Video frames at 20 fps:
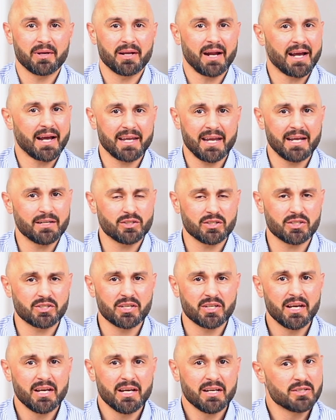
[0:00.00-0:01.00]
it. I can't
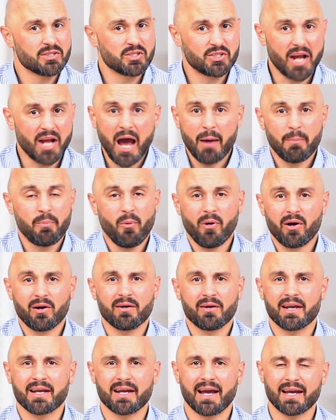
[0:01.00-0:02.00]
just stop
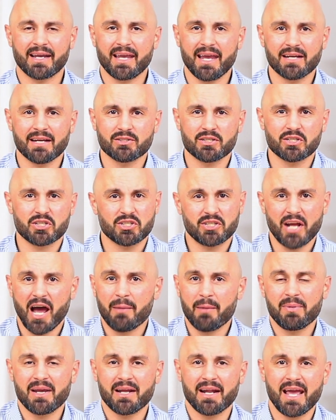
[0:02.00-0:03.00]
worrying. I can't just
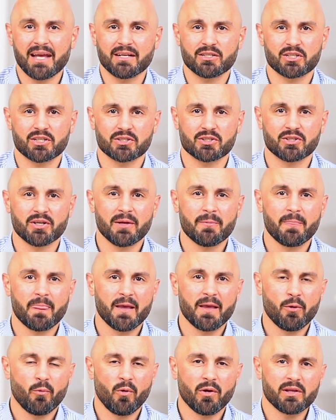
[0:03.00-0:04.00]
stop being anxious.
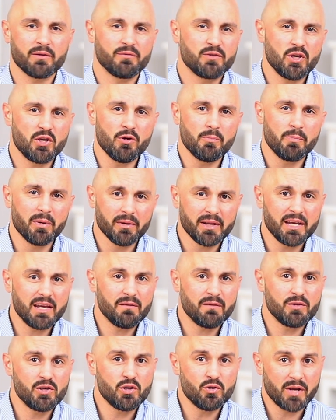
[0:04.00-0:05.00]
Well, if you
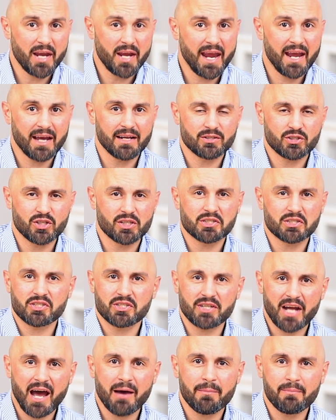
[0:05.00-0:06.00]
believe you can't just
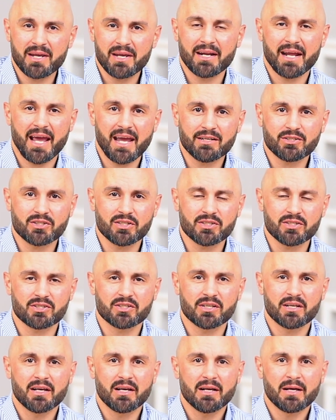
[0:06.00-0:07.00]
stop being
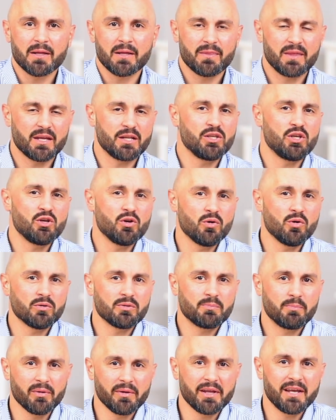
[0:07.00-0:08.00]
anxious, then you
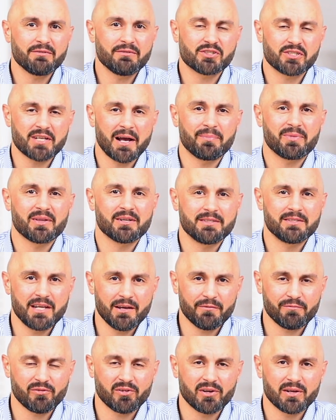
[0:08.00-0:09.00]
believe something
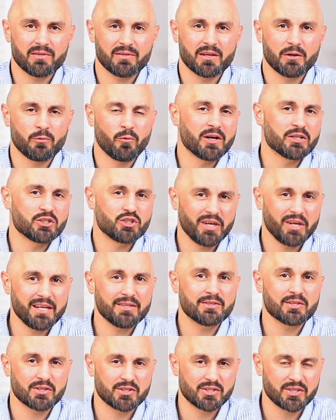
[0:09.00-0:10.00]
different than what
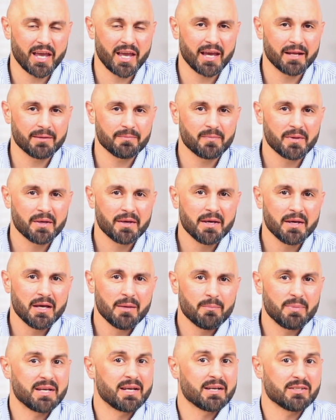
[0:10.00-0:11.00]
Jesus said.
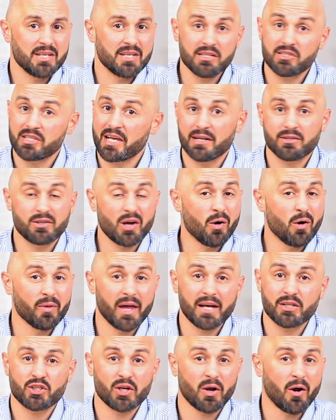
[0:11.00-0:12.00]
Because he said, don't
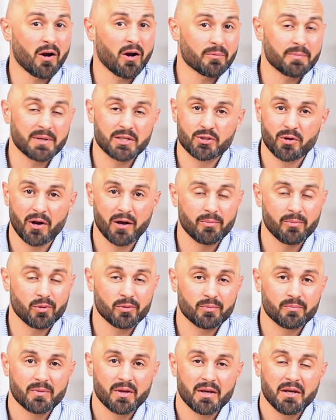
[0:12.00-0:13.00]
let your heart be
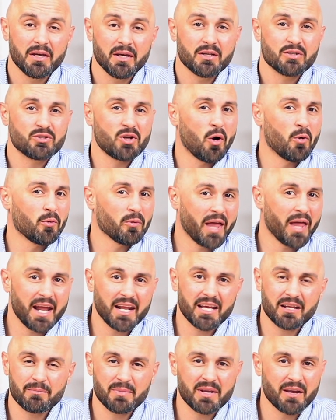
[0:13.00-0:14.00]
troubled. Don't let
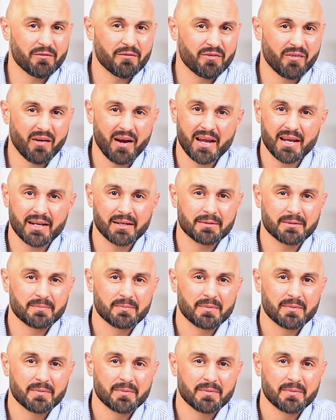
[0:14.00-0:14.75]
it be afraid.